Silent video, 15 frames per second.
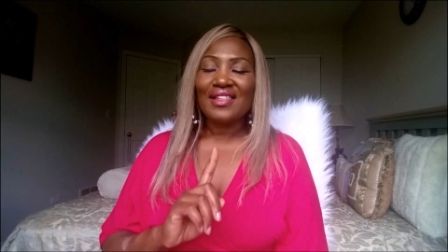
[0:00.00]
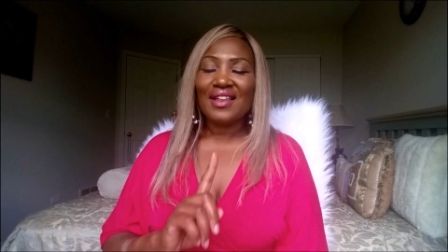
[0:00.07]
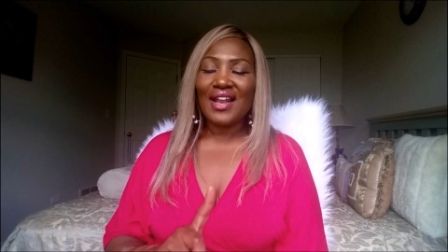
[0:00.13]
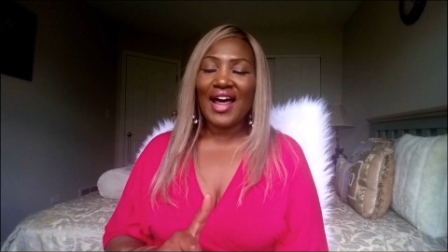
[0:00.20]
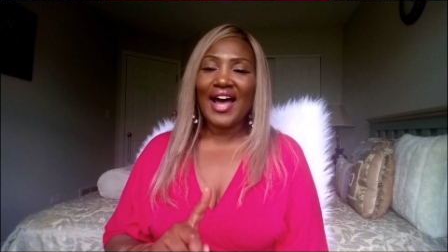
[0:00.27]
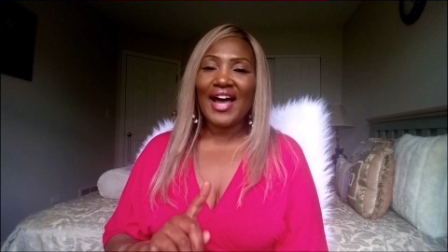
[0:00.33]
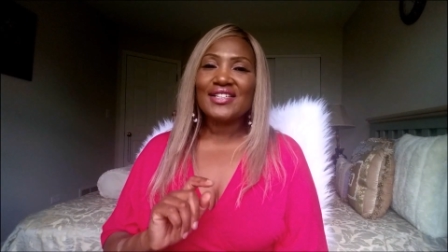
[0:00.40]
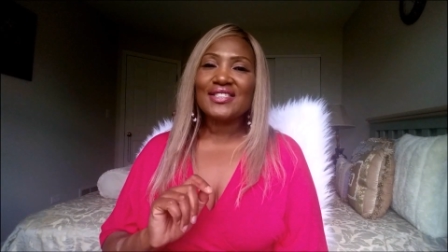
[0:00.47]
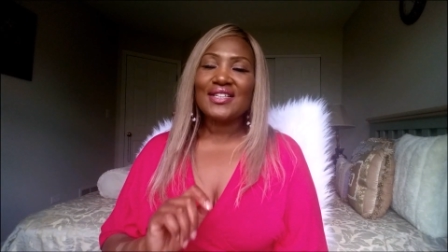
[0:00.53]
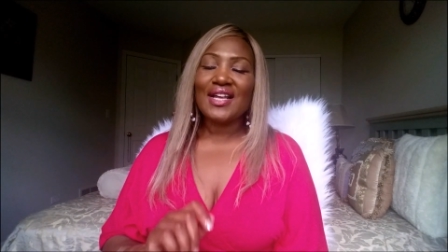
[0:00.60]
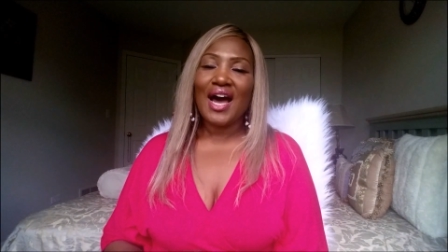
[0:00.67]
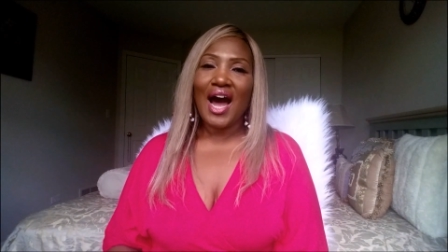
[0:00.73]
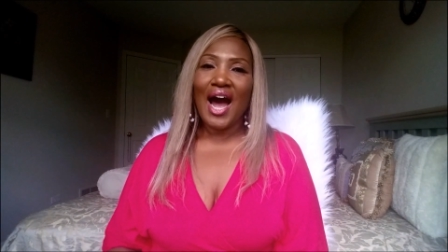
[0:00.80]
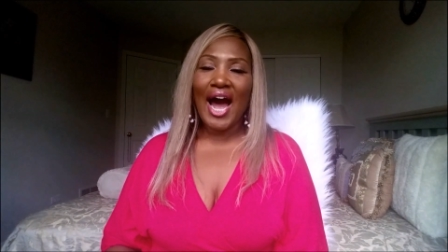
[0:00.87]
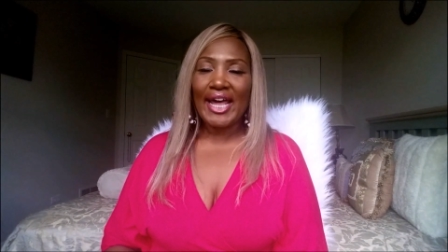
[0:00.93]
The last
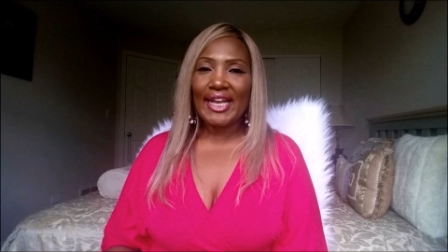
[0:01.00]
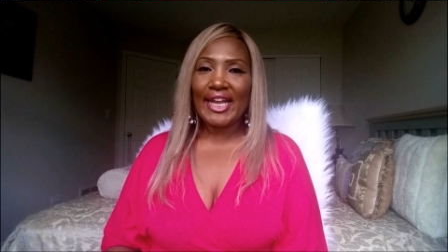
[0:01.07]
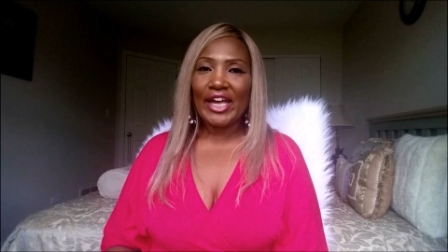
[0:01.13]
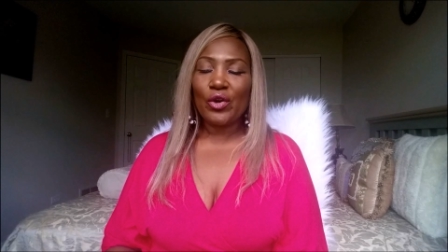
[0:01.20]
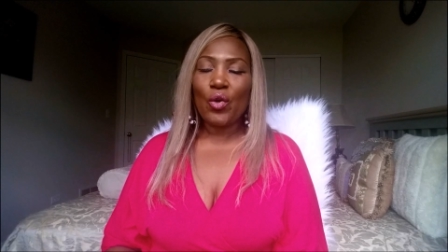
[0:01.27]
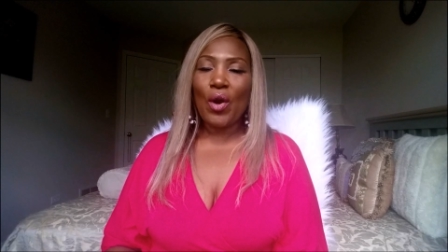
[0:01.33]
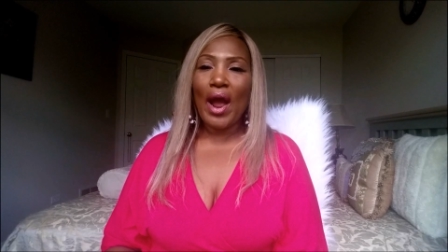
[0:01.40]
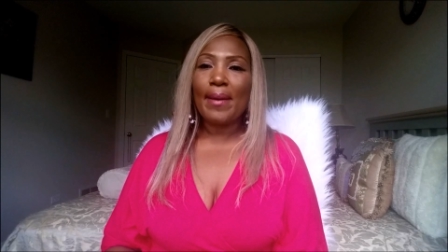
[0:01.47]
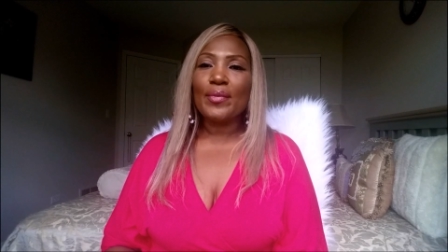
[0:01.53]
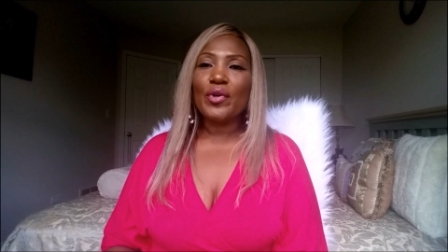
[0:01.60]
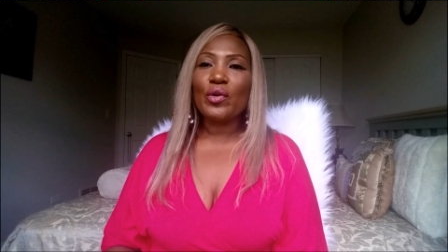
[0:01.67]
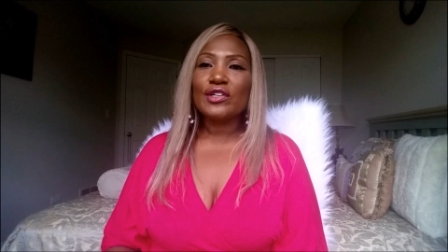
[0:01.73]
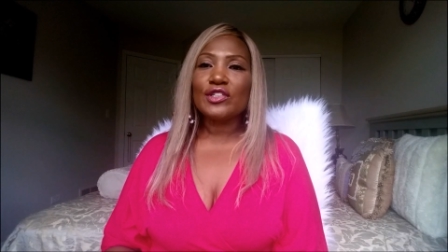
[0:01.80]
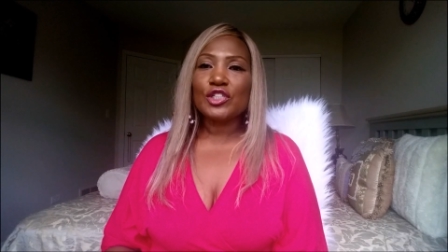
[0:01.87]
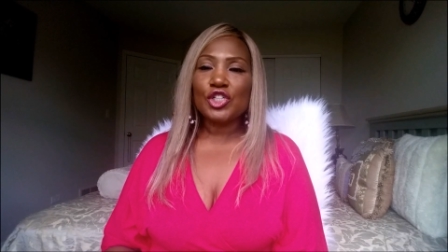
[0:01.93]
highlighter I'm
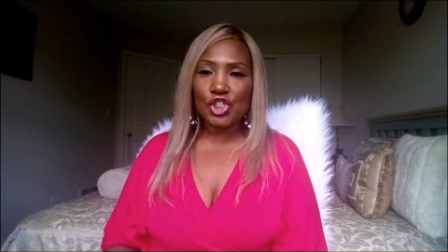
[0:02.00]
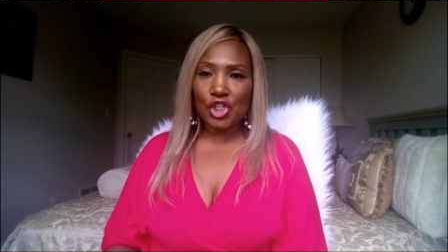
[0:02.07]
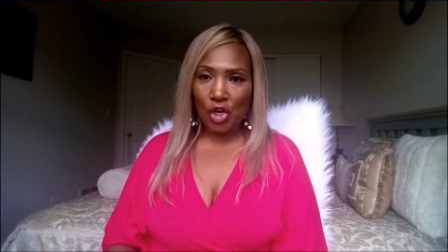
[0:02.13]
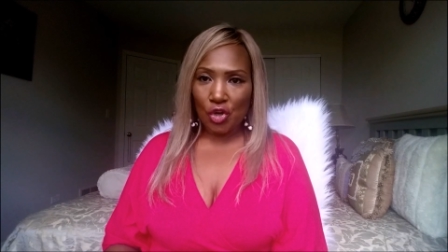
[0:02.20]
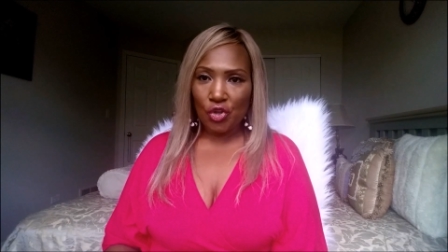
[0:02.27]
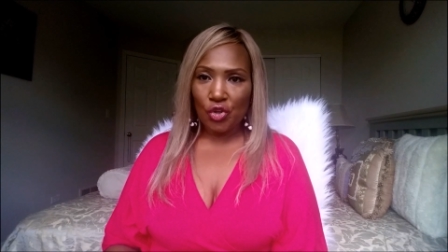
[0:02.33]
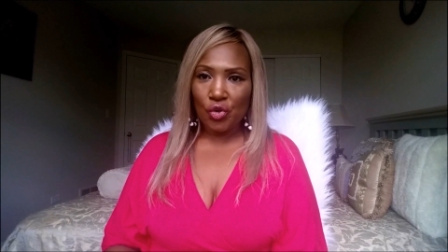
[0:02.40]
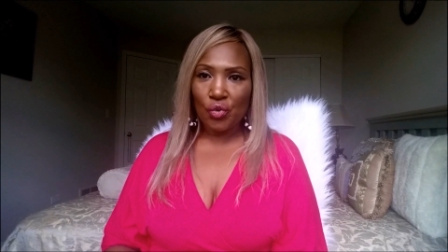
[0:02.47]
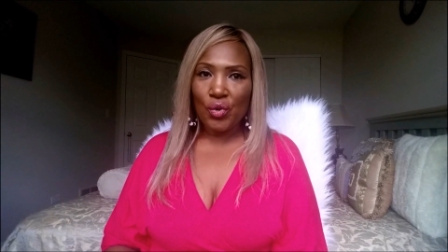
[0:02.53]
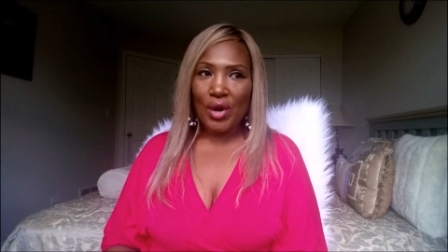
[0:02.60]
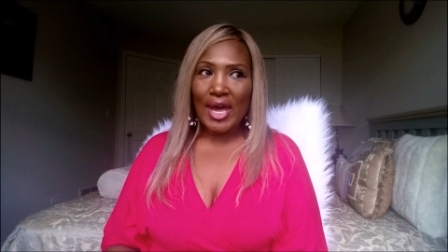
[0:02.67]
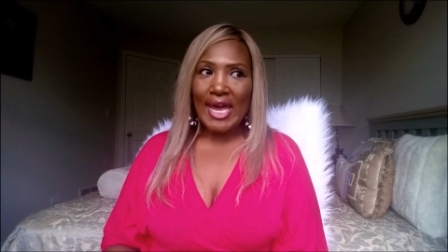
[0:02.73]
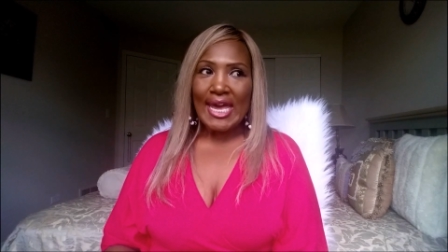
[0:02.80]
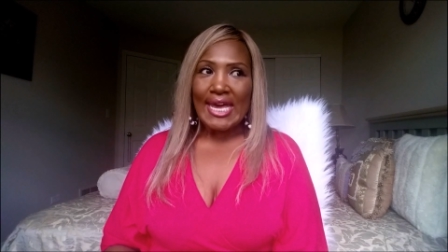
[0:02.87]
going to show you